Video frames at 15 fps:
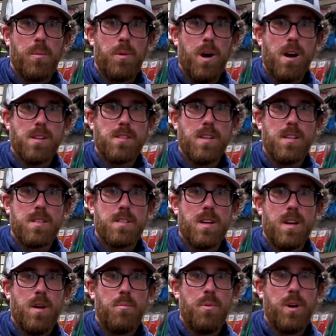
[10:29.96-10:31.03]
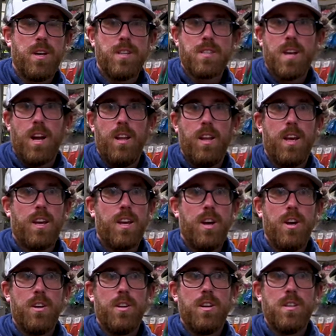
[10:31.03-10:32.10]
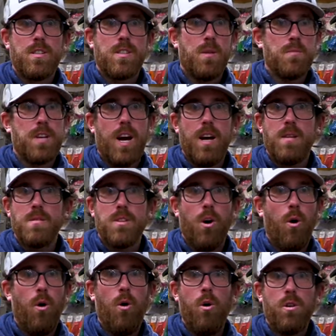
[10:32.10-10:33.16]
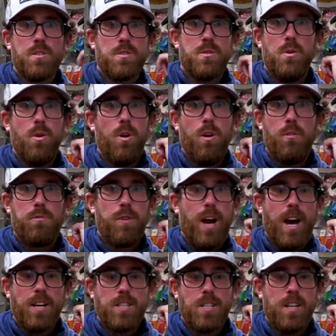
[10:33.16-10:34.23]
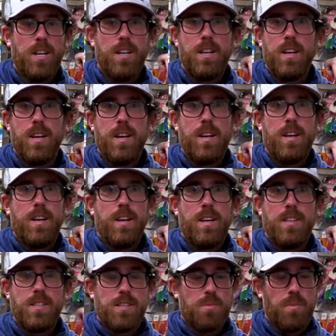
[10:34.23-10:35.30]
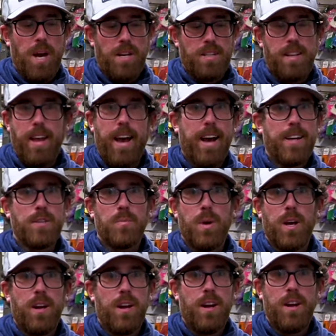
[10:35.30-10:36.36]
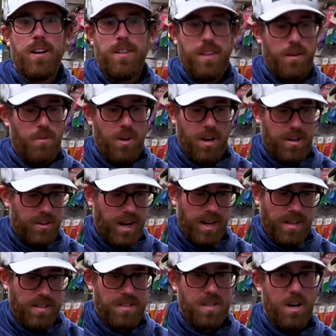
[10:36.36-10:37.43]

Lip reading: epoxies, but it's kind of like, sometimes old school fashion is just matching the hatch better, and they work great.